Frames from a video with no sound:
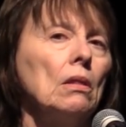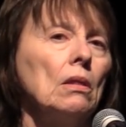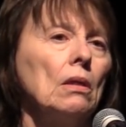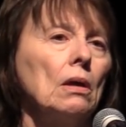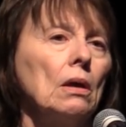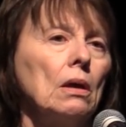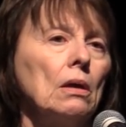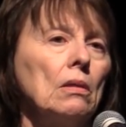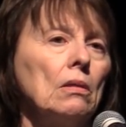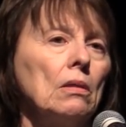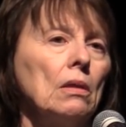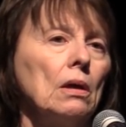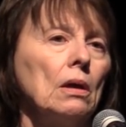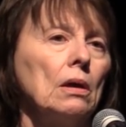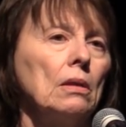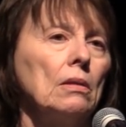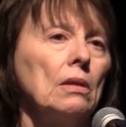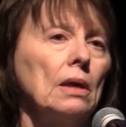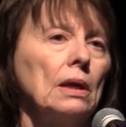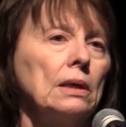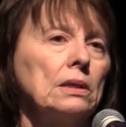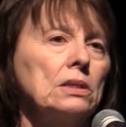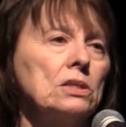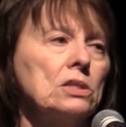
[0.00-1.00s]
uh,
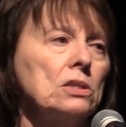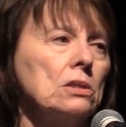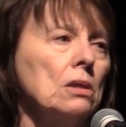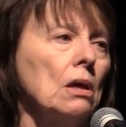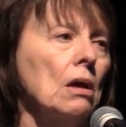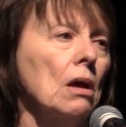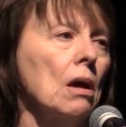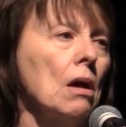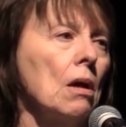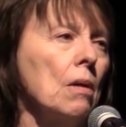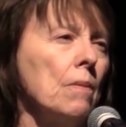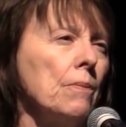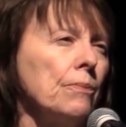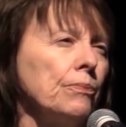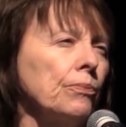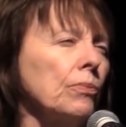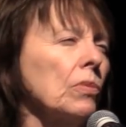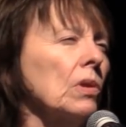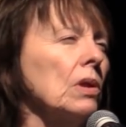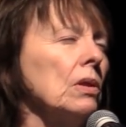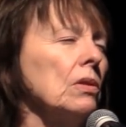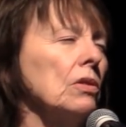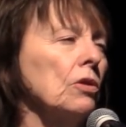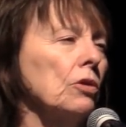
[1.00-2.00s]
that um,
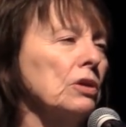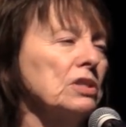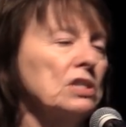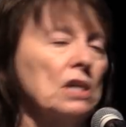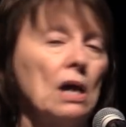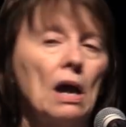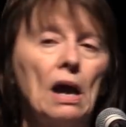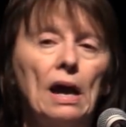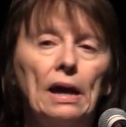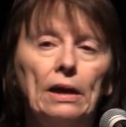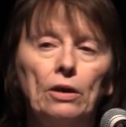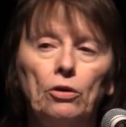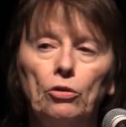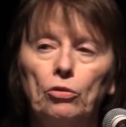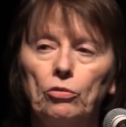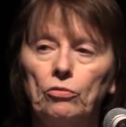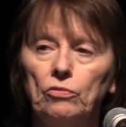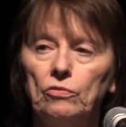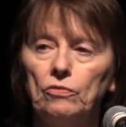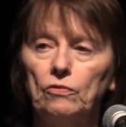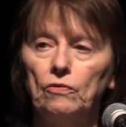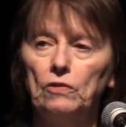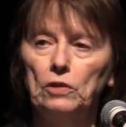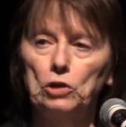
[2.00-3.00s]
there is a higher
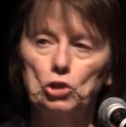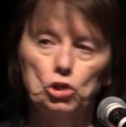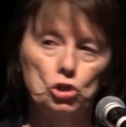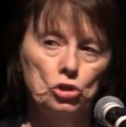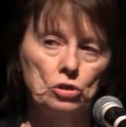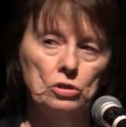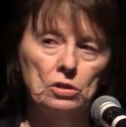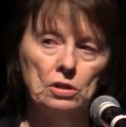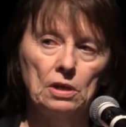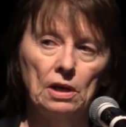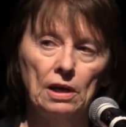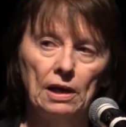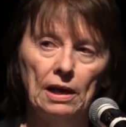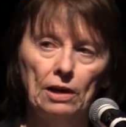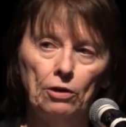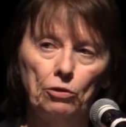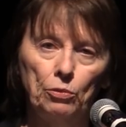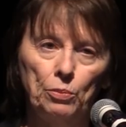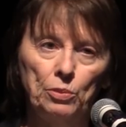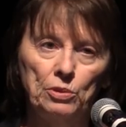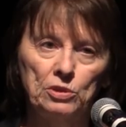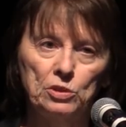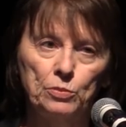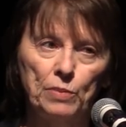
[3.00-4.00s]
vision, a higher
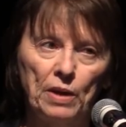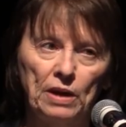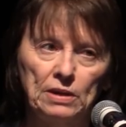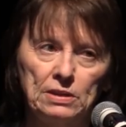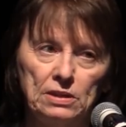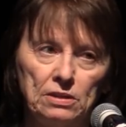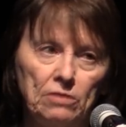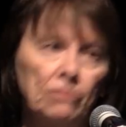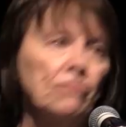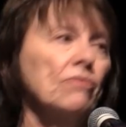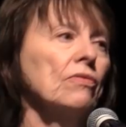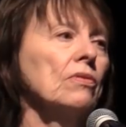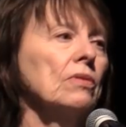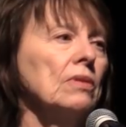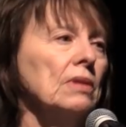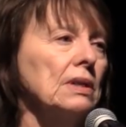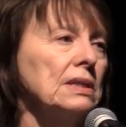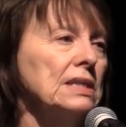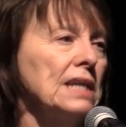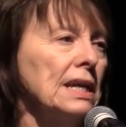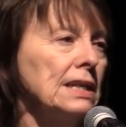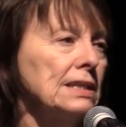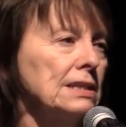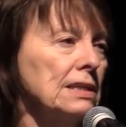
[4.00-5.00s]
perspective that
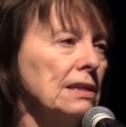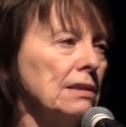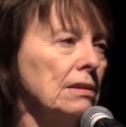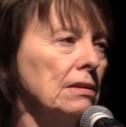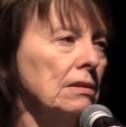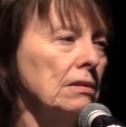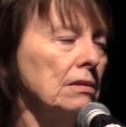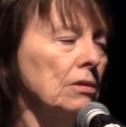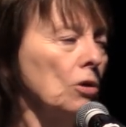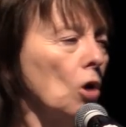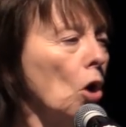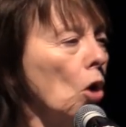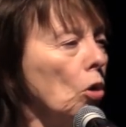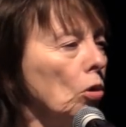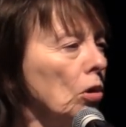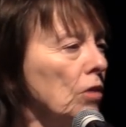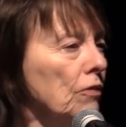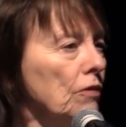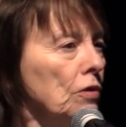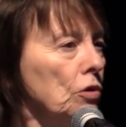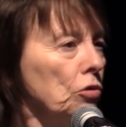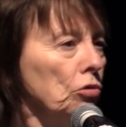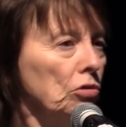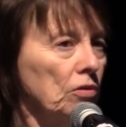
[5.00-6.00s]
takes in the whole
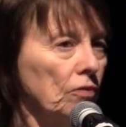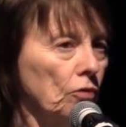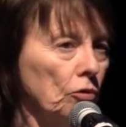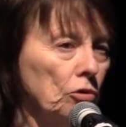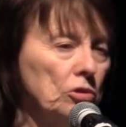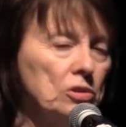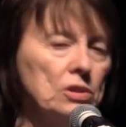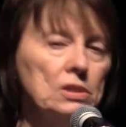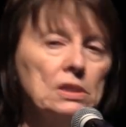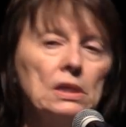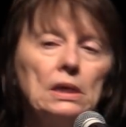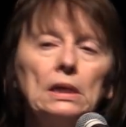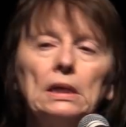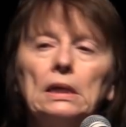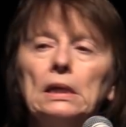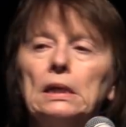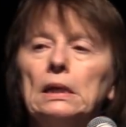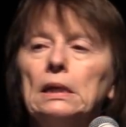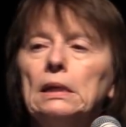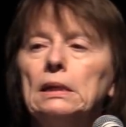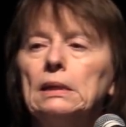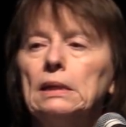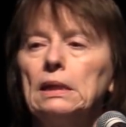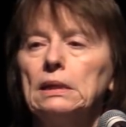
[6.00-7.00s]
of the universe,
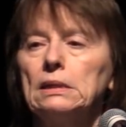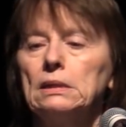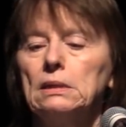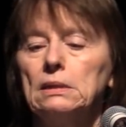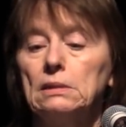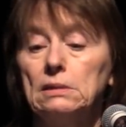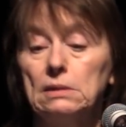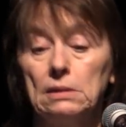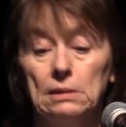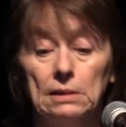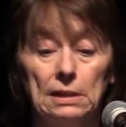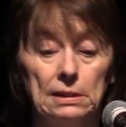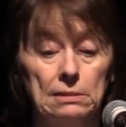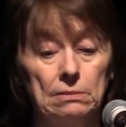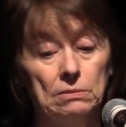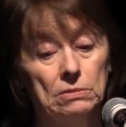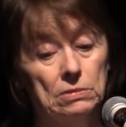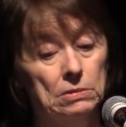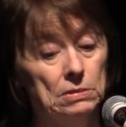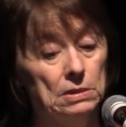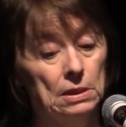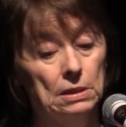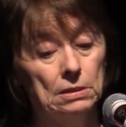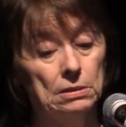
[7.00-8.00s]
that, that
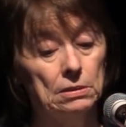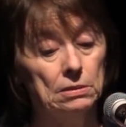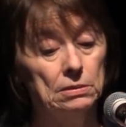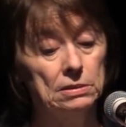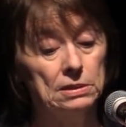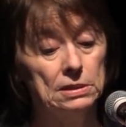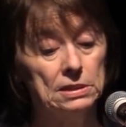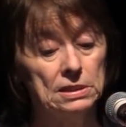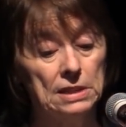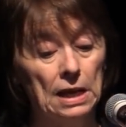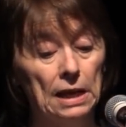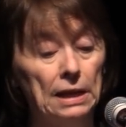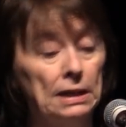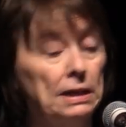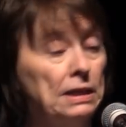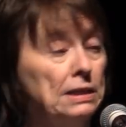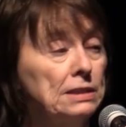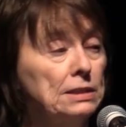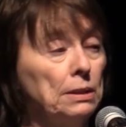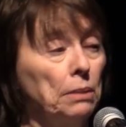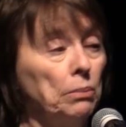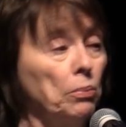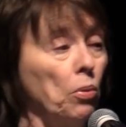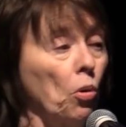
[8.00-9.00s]
society
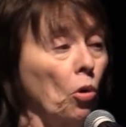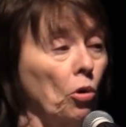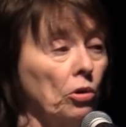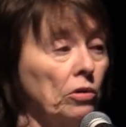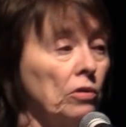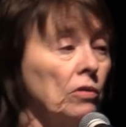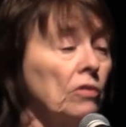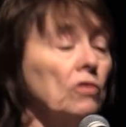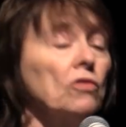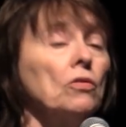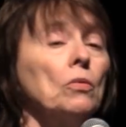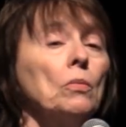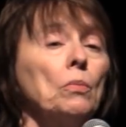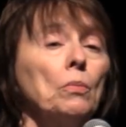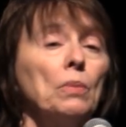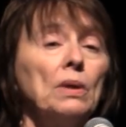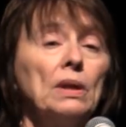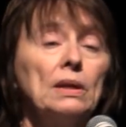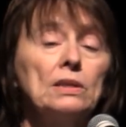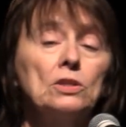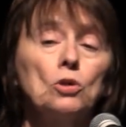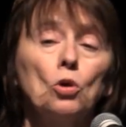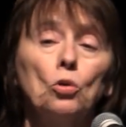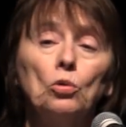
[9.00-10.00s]
is important, but
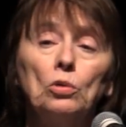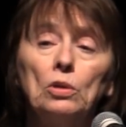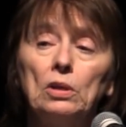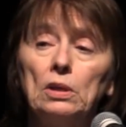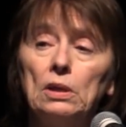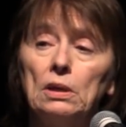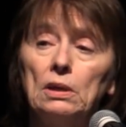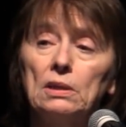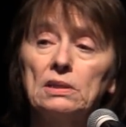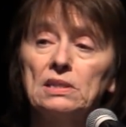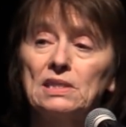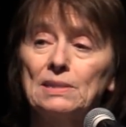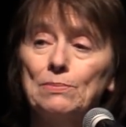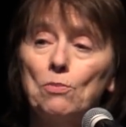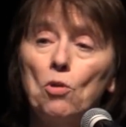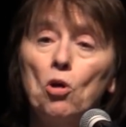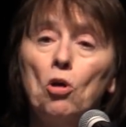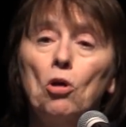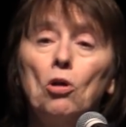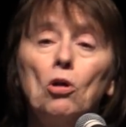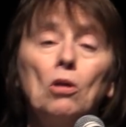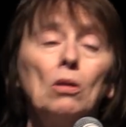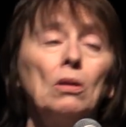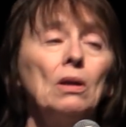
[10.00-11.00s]
it's only a
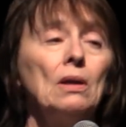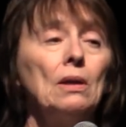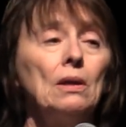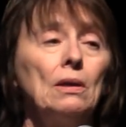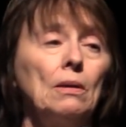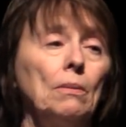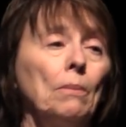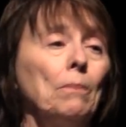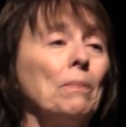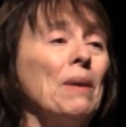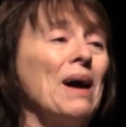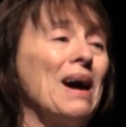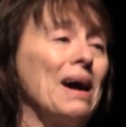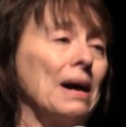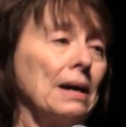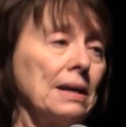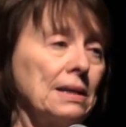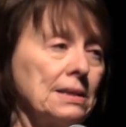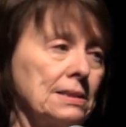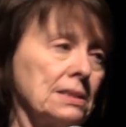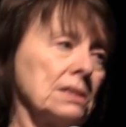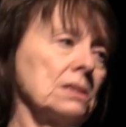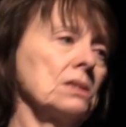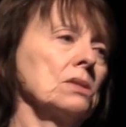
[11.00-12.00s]
small
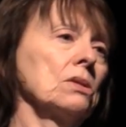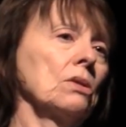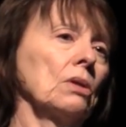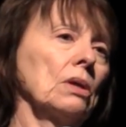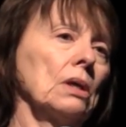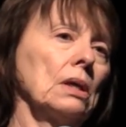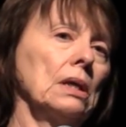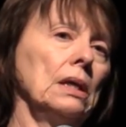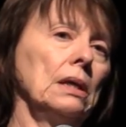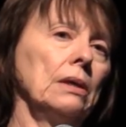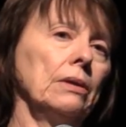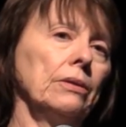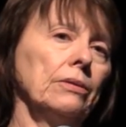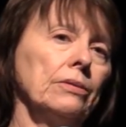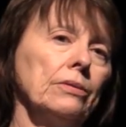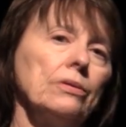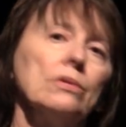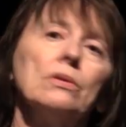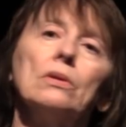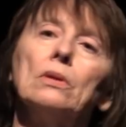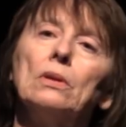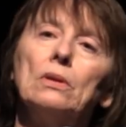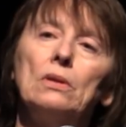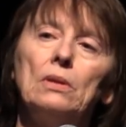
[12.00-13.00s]
box
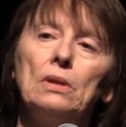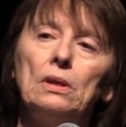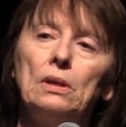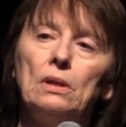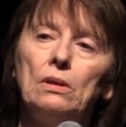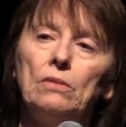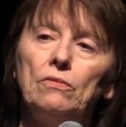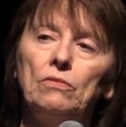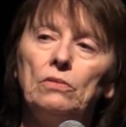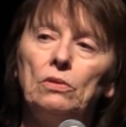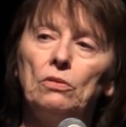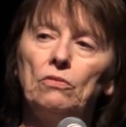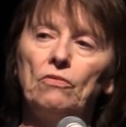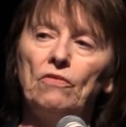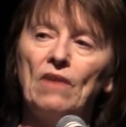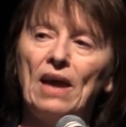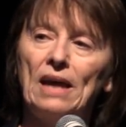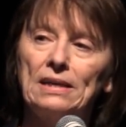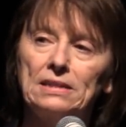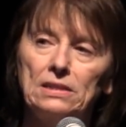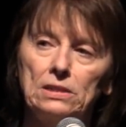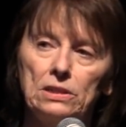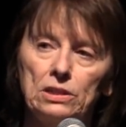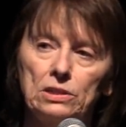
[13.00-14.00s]
in the you know,
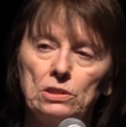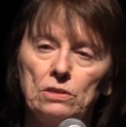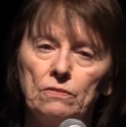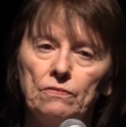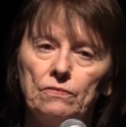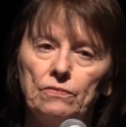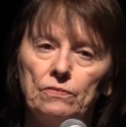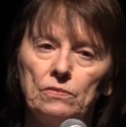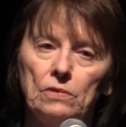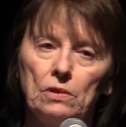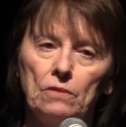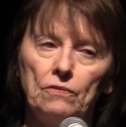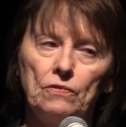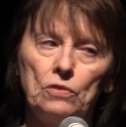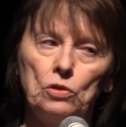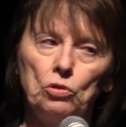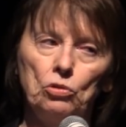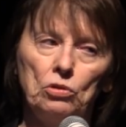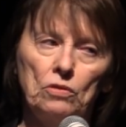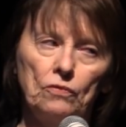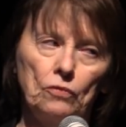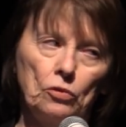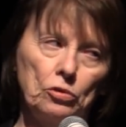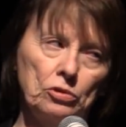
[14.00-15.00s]
vastness of, of the
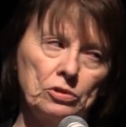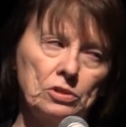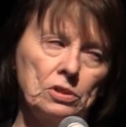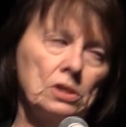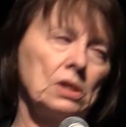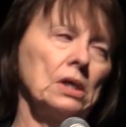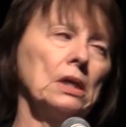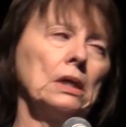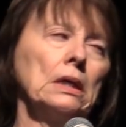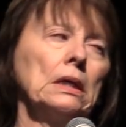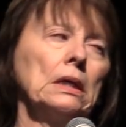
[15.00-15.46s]
universe.